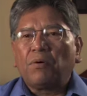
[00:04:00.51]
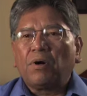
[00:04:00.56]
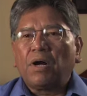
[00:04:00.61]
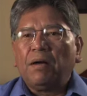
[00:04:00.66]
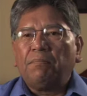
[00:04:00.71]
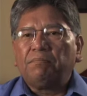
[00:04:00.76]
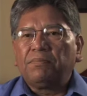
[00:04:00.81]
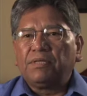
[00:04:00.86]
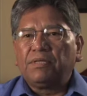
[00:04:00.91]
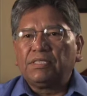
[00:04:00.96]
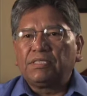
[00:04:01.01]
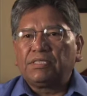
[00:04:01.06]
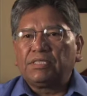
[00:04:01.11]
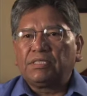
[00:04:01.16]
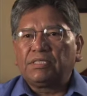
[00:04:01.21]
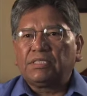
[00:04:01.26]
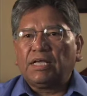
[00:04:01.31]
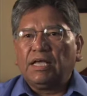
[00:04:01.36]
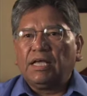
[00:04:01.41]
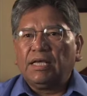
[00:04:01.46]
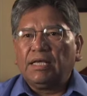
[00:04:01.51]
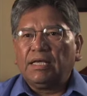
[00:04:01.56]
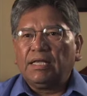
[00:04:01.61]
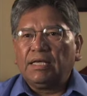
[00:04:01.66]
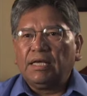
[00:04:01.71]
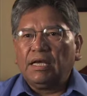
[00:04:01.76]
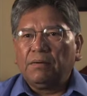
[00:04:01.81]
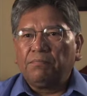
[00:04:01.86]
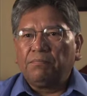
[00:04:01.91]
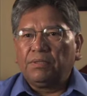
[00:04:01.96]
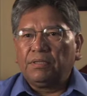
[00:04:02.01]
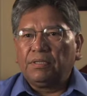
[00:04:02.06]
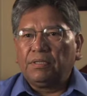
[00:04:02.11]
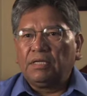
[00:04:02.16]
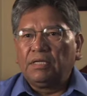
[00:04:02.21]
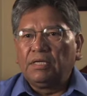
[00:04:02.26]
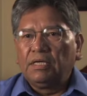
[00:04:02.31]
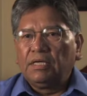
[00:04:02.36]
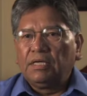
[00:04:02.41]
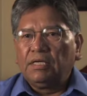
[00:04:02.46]
propped the society up
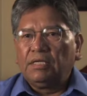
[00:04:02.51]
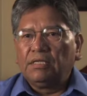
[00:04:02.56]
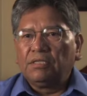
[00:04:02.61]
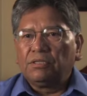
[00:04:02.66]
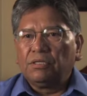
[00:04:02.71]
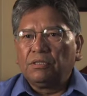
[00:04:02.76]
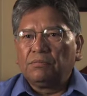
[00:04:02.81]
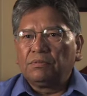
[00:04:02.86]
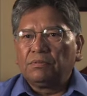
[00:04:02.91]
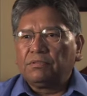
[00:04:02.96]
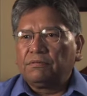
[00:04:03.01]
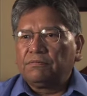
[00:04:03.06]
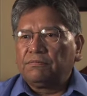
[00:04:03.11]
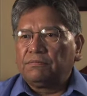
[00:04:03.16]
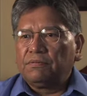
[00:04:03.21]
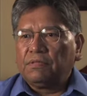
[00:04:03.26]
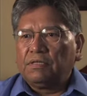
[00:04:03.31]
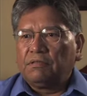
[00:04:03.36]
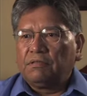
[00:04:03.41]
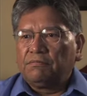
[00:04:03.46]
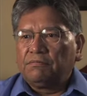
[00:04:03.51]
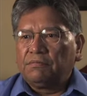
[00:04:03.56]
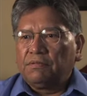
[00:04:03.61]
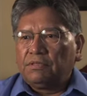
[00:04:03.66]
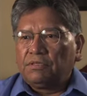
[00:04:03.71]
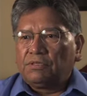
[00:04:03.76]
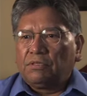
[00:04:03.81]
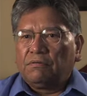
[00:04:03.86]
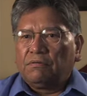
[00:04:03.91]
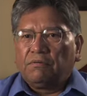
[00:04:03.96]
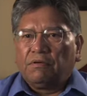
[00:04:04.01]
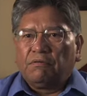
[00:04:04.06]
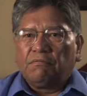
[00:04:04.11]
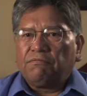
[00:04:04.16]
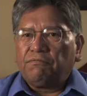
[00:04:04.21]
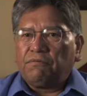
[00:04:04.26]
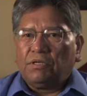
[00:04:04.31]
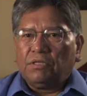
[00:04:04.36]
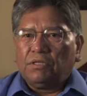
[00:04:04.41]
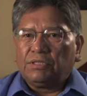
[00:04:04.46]
in terms of sort of a
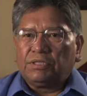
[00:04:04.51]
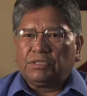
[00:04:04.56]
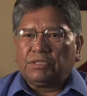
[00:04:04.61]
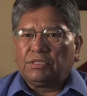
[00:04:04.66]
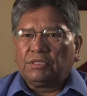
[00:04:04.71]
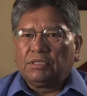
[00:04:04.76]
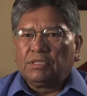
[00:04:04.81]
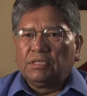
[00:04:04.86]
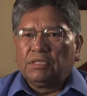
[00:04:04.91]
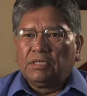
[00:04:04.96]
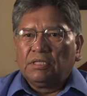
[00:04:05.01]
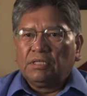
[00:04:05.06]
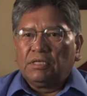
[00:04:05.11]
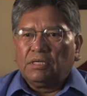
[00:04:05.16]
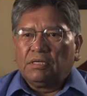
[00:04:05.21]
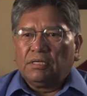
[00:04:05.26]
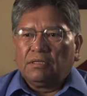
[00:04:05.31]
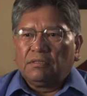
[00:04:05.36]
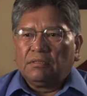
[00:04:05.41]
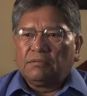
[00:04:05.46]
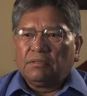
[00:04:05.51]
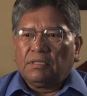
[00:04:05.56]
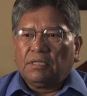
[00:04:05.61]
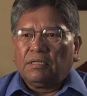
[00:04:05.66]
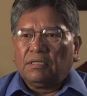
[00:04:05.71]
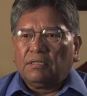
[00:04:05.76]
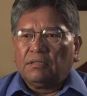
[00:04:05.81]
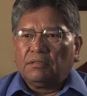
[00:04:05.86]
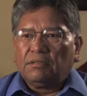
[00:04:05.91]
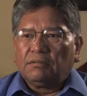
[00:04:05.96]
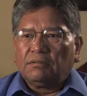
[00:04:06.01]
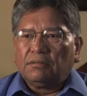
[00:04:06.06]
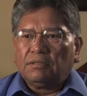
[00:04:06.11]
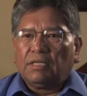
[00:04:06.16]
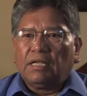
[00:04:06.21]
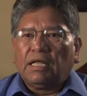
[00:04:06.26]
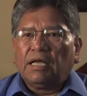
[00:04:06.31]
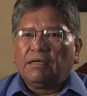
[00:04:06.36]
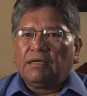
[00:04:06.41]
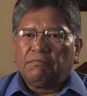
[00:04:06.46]
false
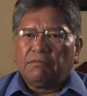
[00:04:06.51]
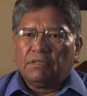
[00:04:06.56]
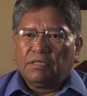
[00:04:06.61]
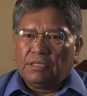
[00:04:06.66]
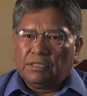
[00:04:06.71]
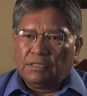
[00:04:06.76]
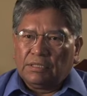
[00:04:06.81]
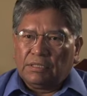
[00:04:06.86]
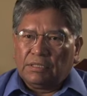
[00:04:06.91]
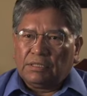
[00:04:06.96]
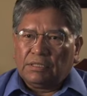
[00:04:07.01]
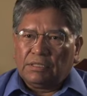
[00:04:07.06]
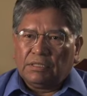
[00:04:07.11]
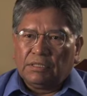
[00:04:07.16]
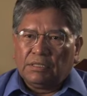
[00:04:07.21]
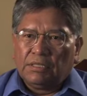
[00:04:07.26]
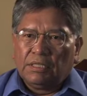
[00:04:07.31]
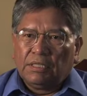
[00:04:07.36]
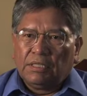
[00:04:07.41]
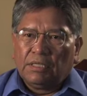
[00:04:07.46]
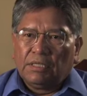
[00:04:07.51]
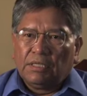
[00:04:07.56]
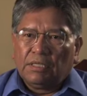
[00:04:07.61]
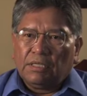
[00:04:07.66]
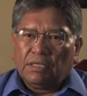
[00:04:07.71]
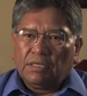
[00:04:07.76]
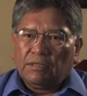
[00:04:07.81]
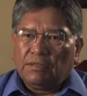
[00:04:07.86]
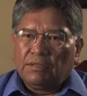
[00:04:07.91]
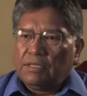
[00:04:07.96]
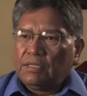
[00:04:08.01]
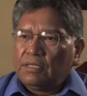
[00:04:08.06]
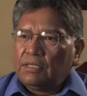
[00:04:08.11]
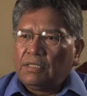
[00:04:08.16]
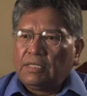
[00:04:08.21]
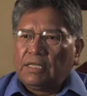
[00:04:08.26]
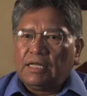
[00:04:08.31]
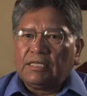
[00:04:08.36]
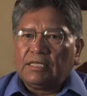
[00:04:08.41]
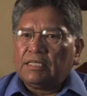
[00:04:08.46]
livelihood. You know,
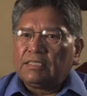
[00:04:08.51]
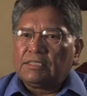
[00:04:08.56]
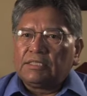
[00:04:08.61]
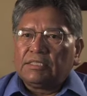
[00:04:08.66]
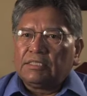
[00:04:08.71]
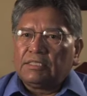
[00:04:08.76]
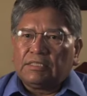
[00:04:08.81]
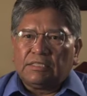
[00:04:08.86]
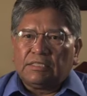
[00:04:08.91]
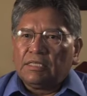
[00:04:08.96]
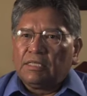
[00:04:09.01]
that doesn't.